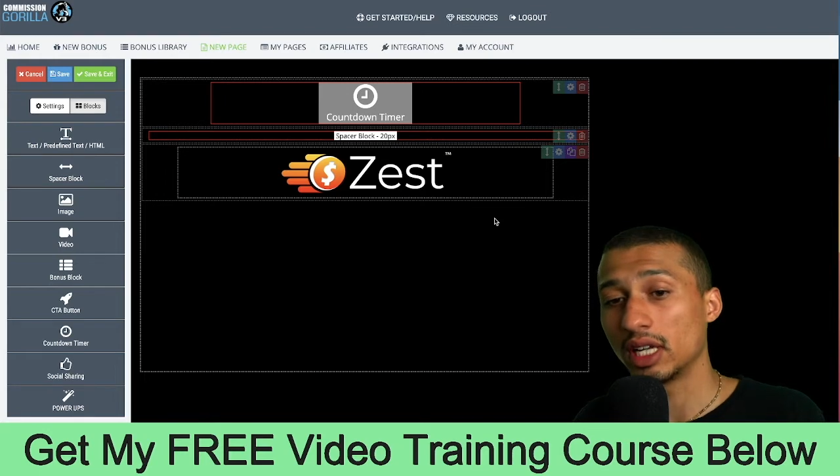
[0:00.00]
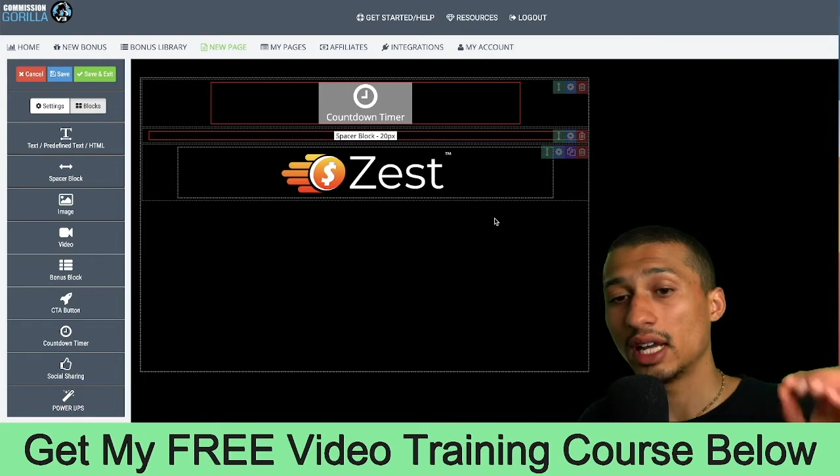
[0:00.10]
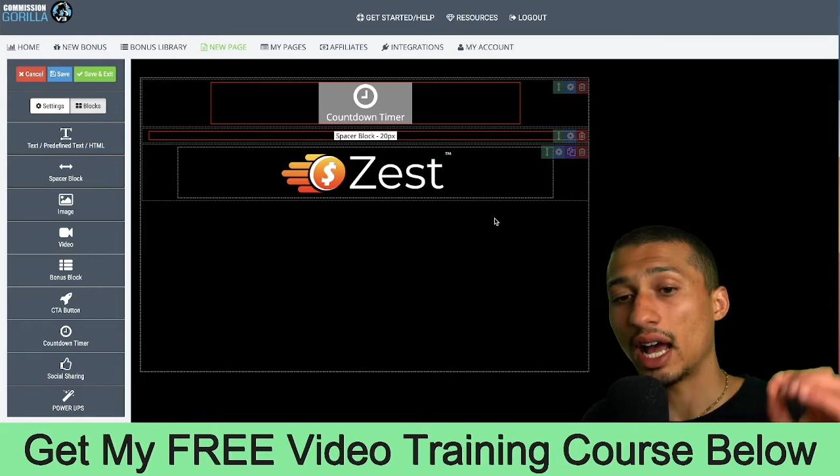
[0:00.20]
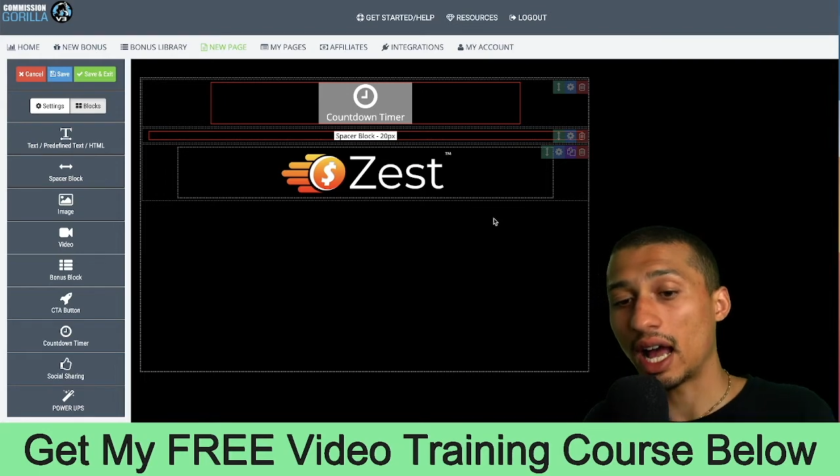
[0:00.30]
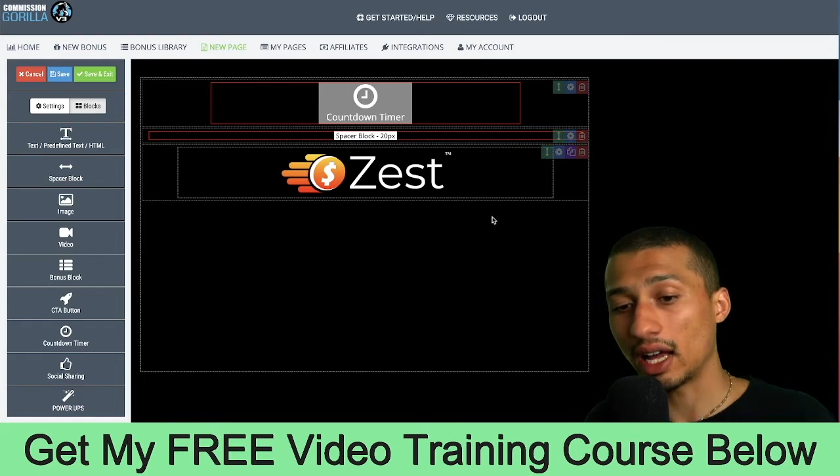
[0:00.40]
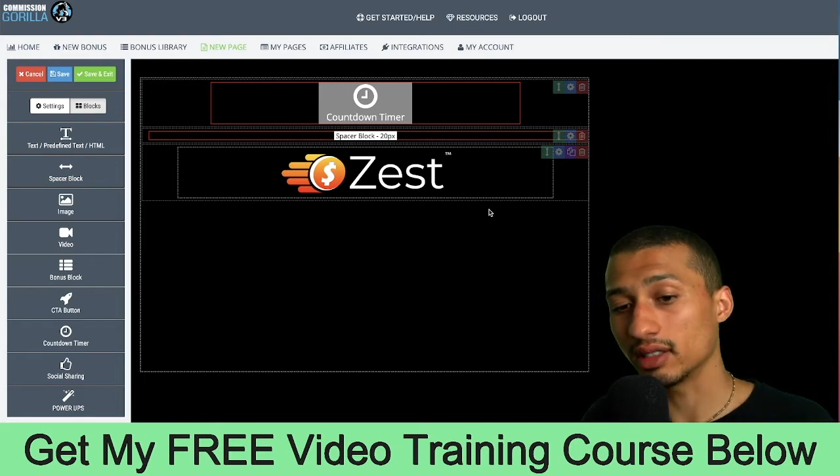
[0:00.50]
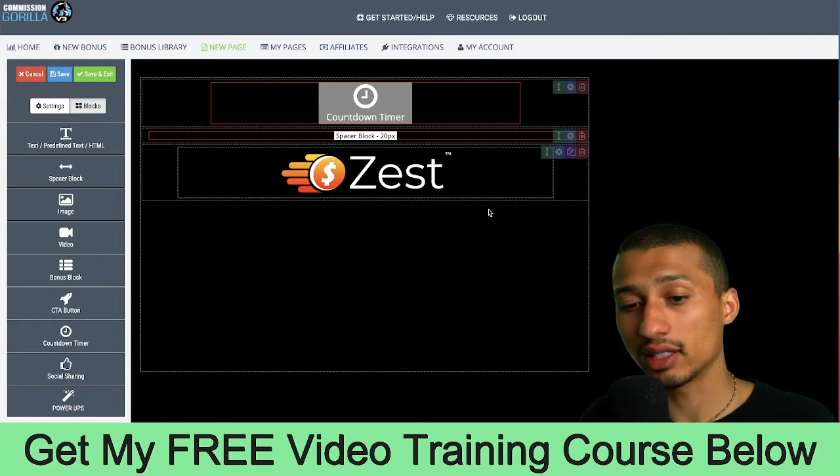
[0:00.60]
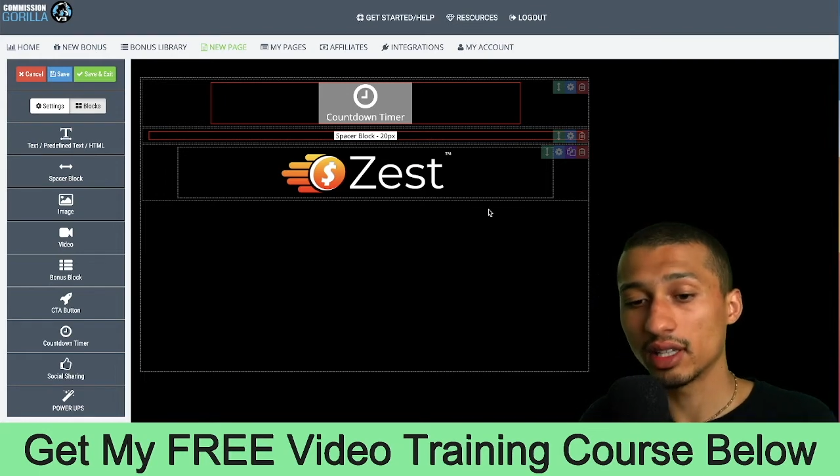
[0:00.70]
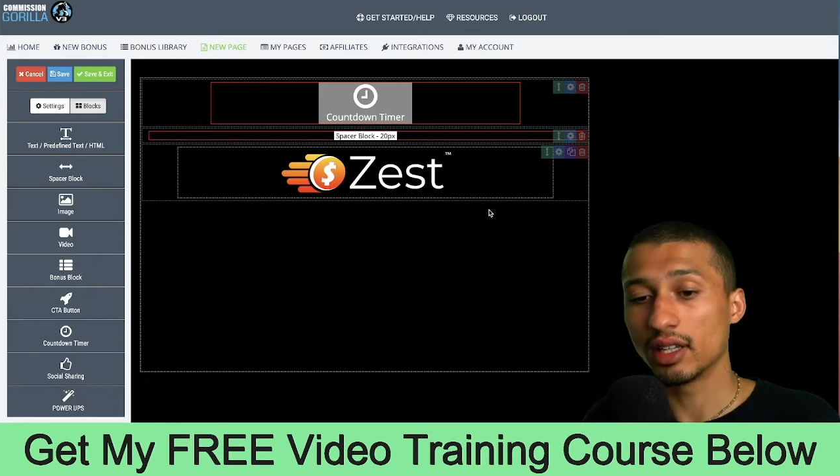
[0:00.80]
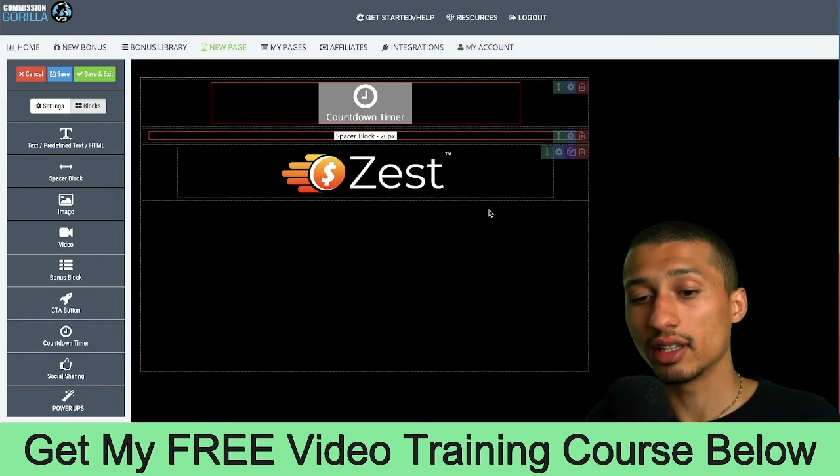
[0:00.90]
as
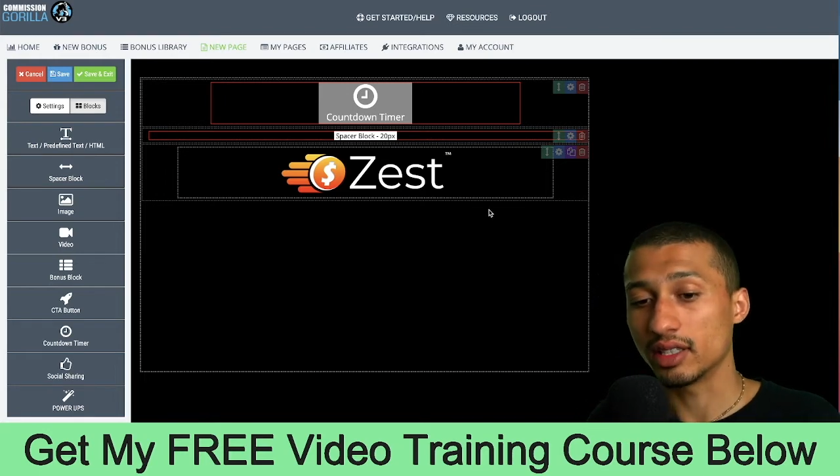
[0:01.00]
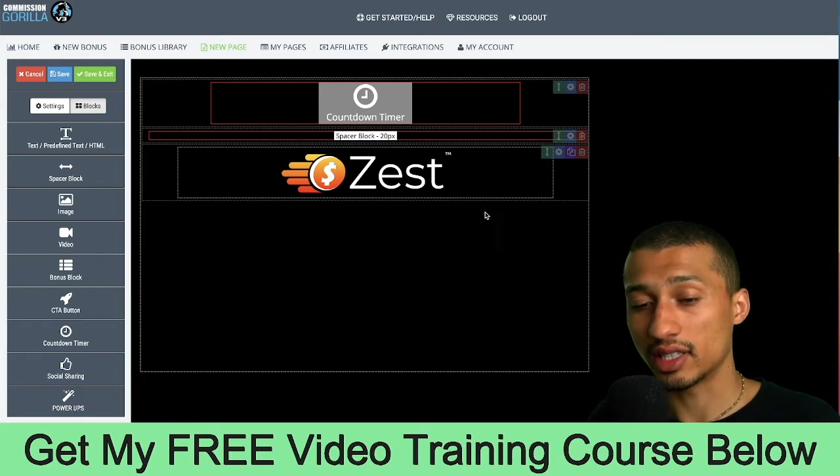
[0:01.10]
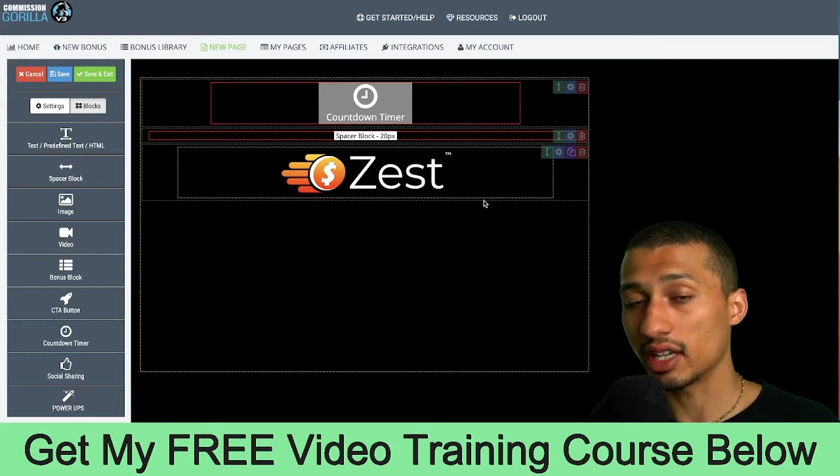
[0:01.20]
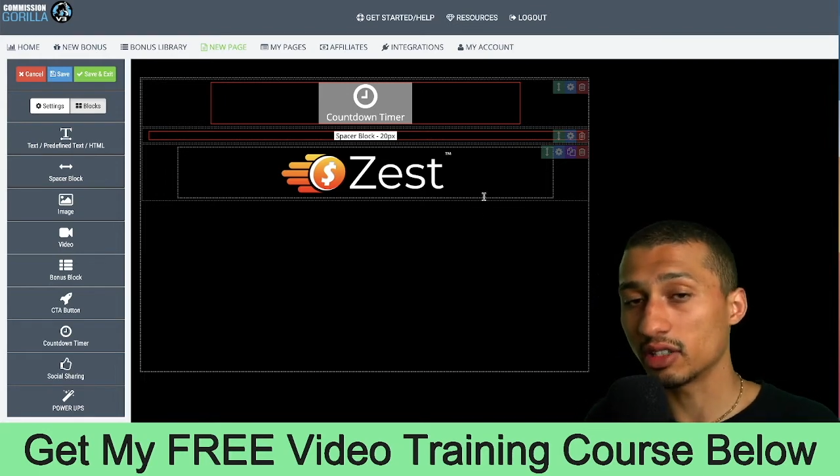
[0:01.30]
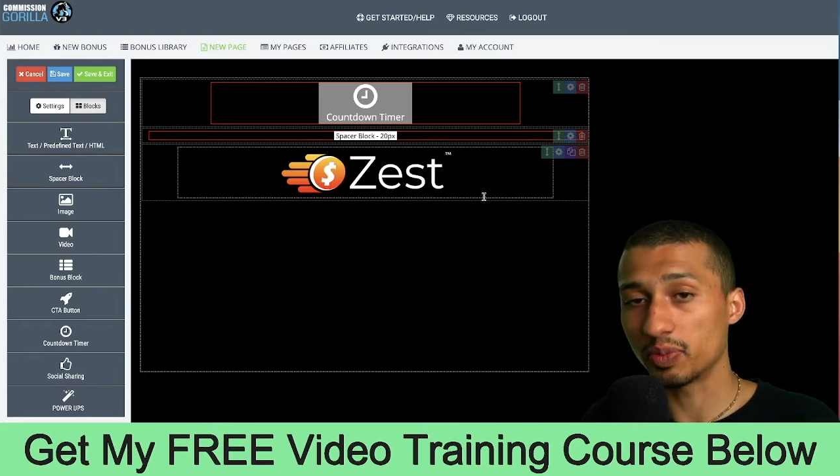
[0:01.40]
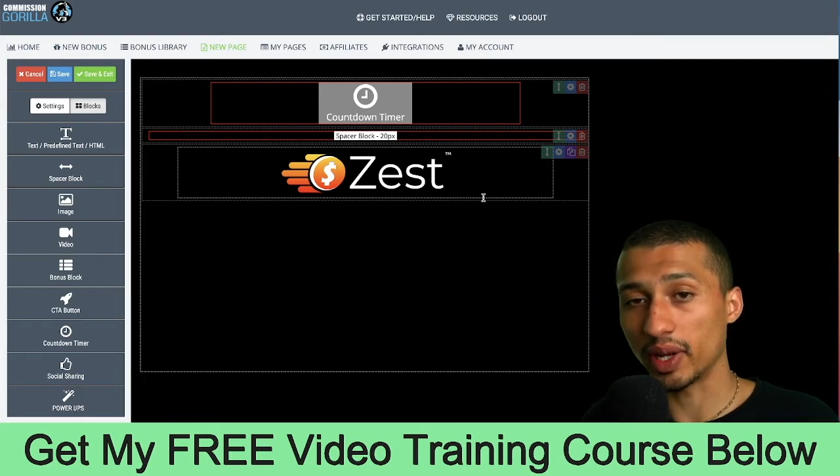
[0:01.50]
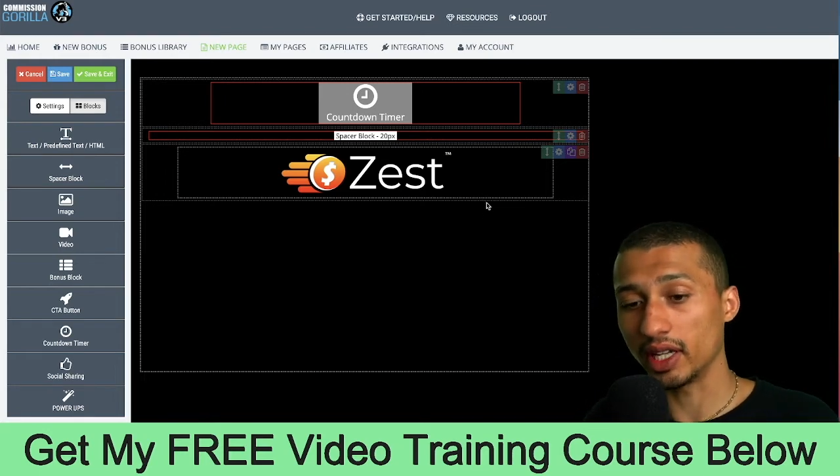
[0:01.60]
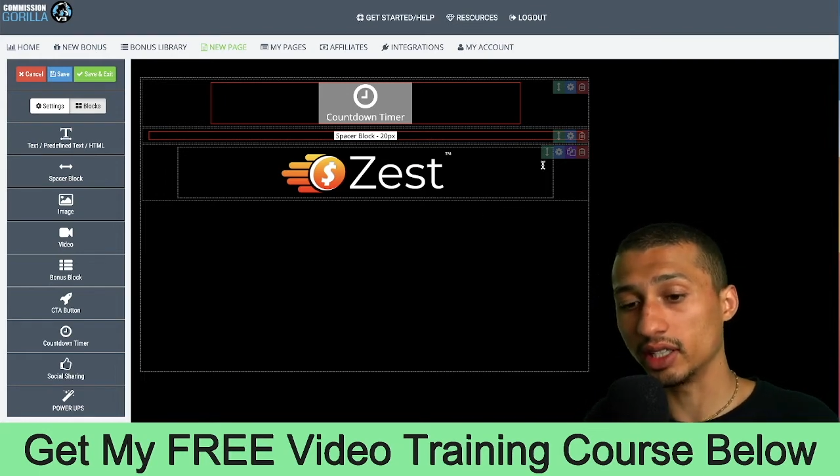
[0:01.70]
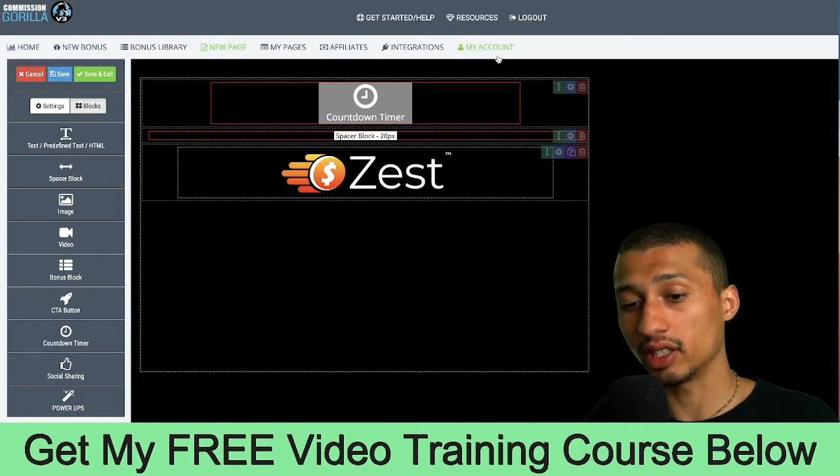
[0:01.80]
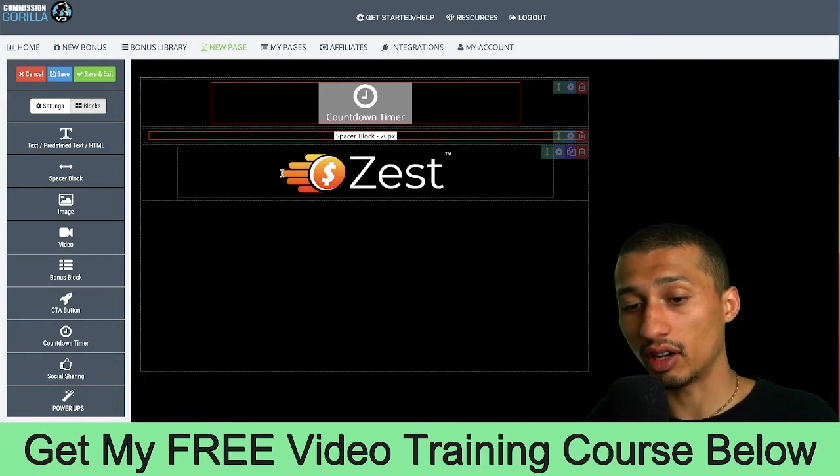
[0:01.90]
the sales page
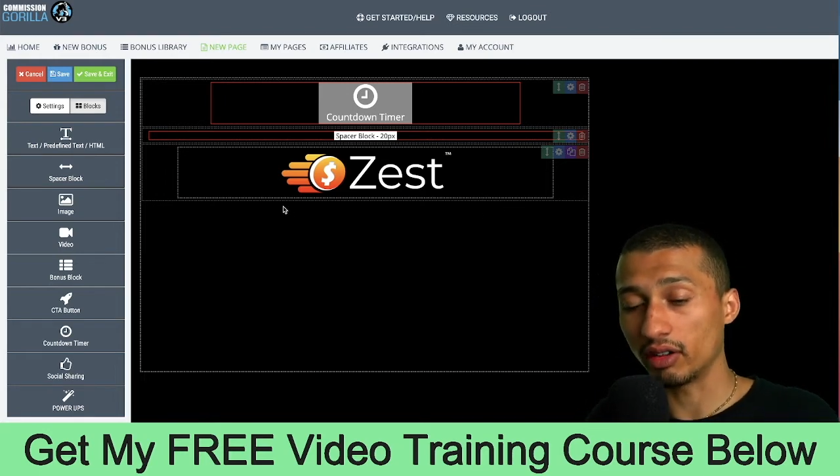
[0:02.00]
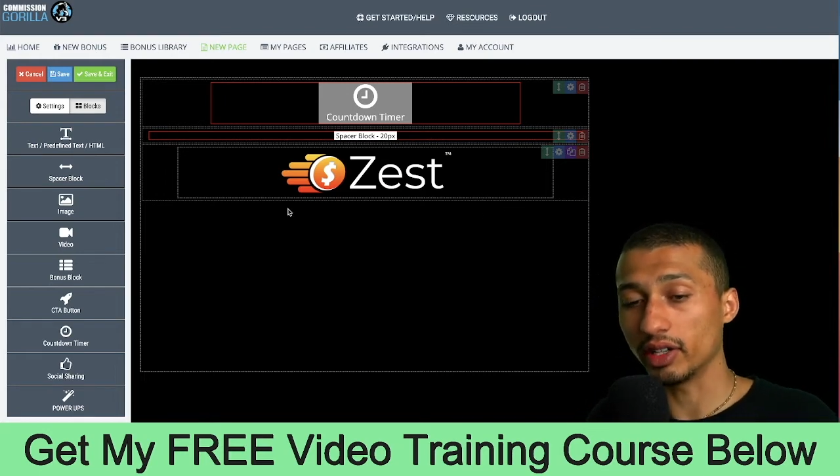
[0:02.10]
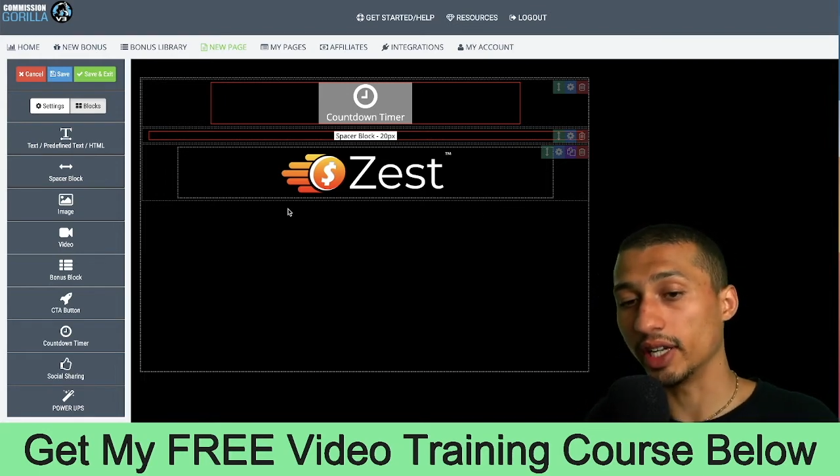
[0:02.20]
on here.